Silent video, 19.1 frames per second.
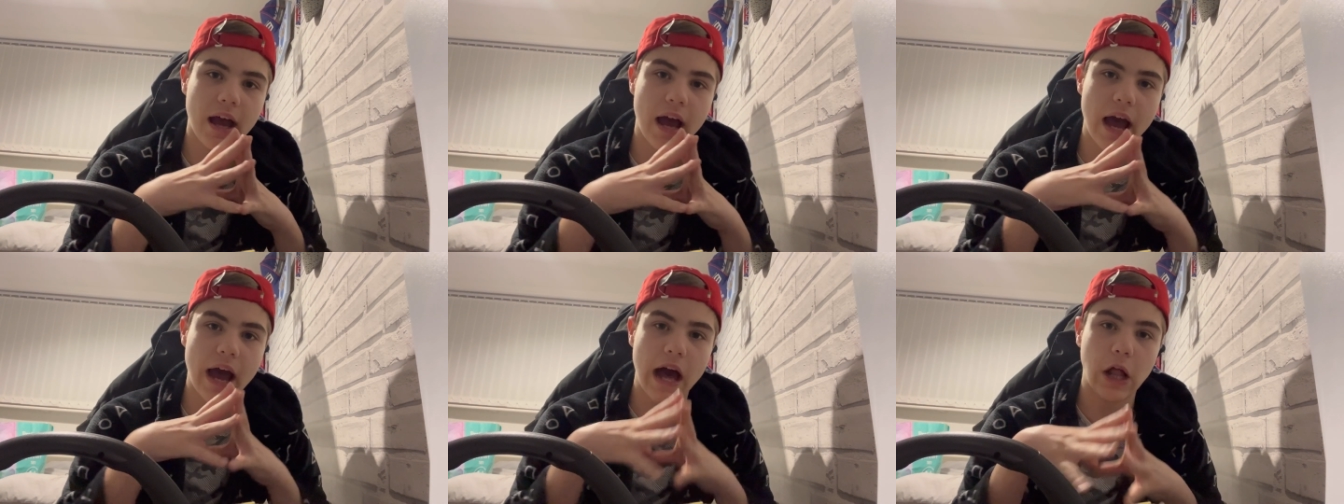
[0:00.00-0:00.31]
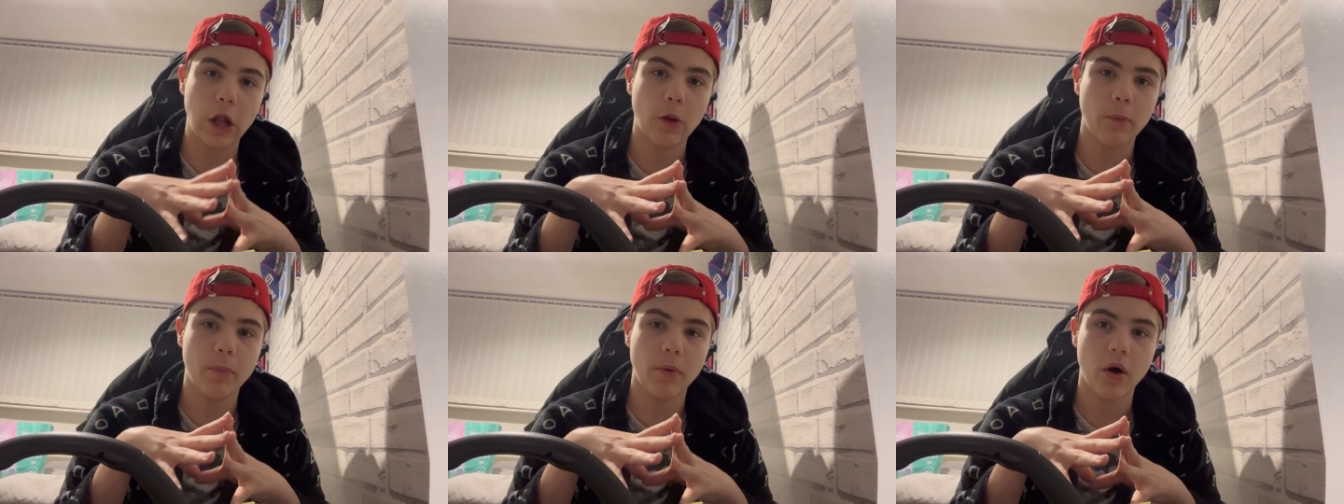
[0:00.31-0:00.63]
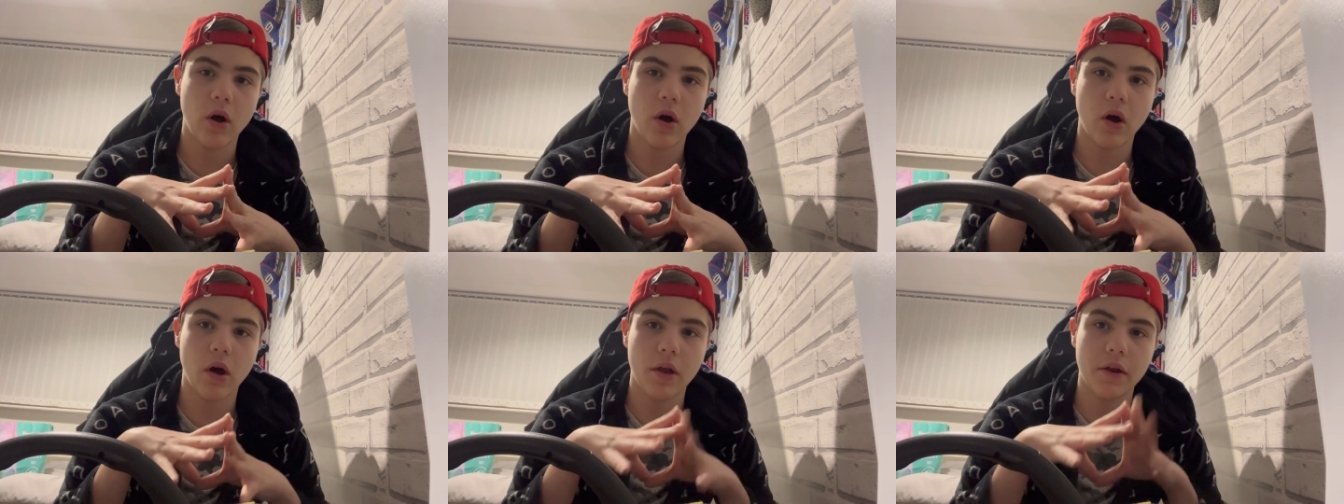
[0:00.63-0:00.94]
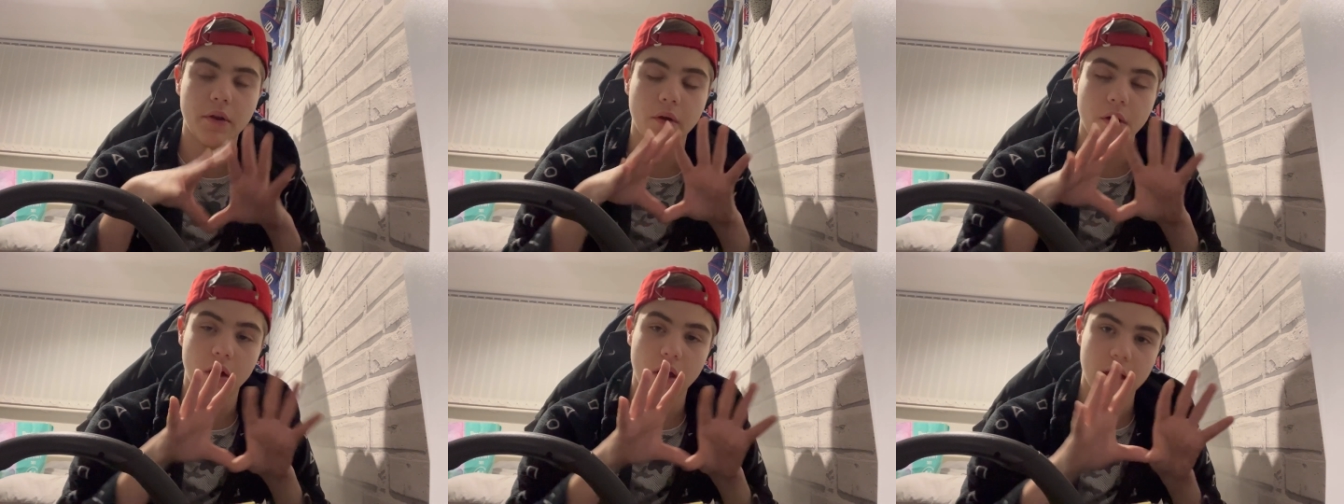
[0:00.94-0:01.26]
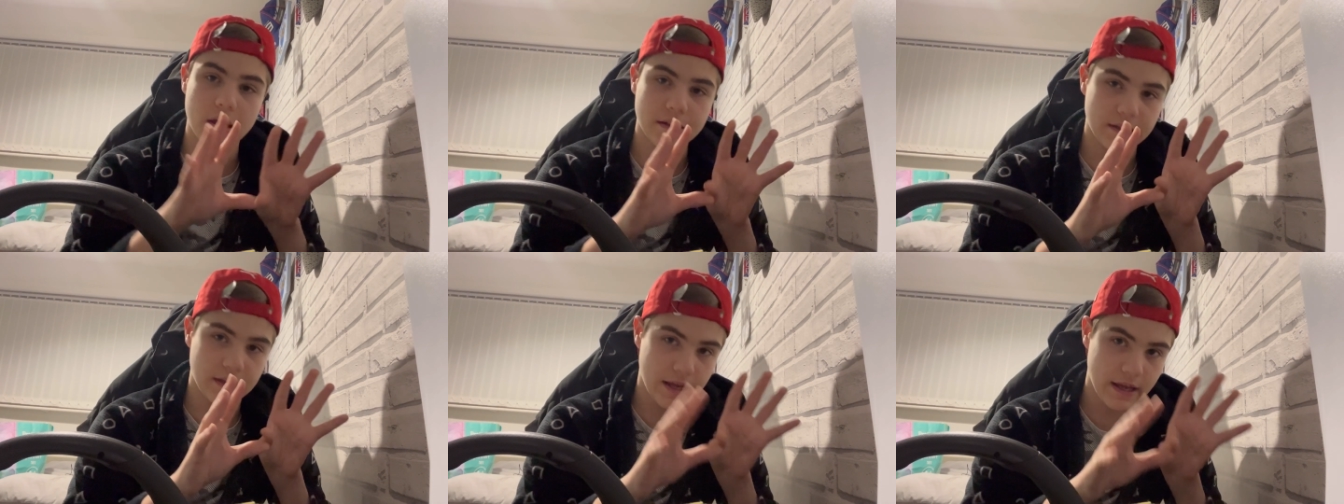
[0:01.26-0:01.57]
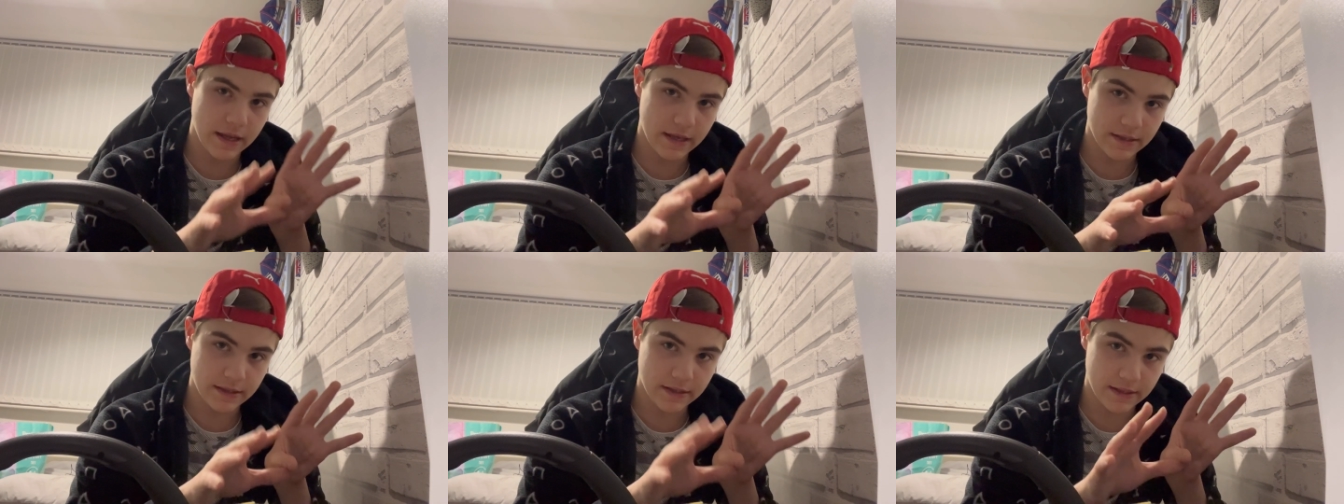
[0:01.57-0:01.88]
Albon as
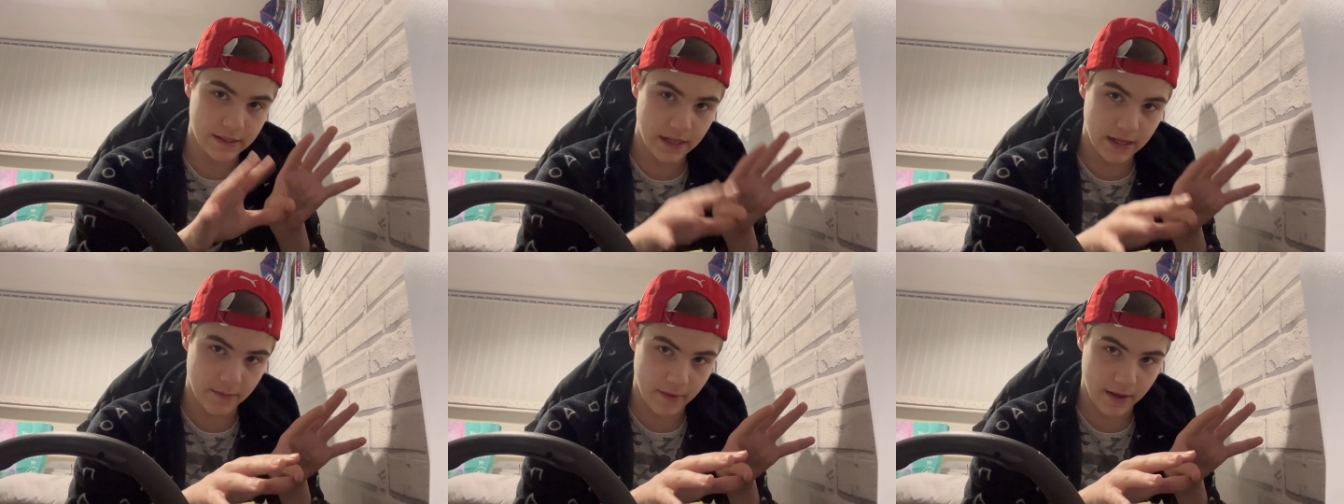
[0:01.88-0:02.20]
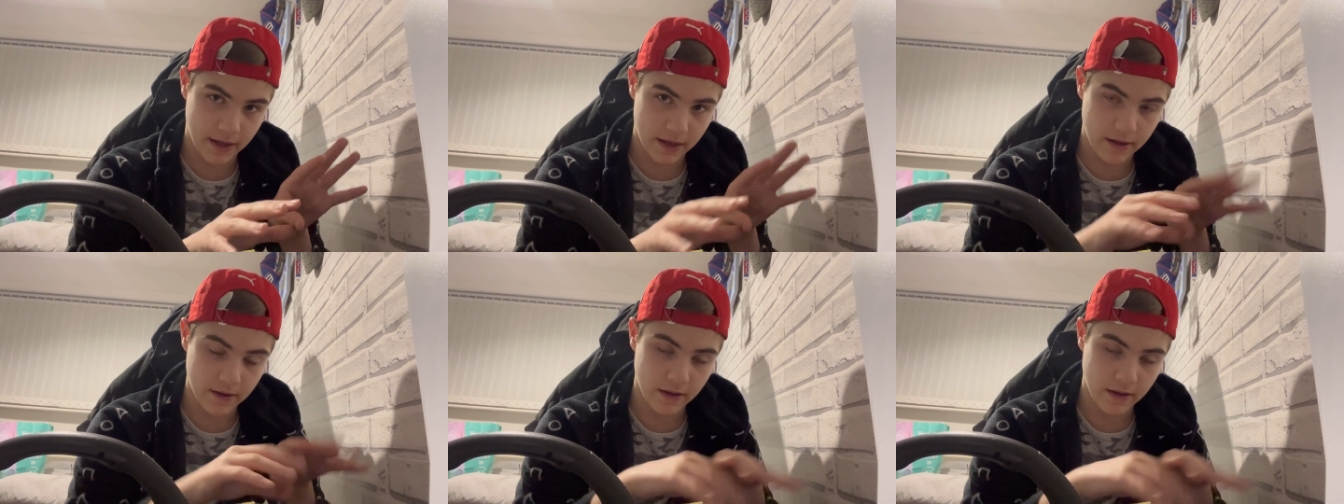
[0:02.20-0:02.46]
his teammate,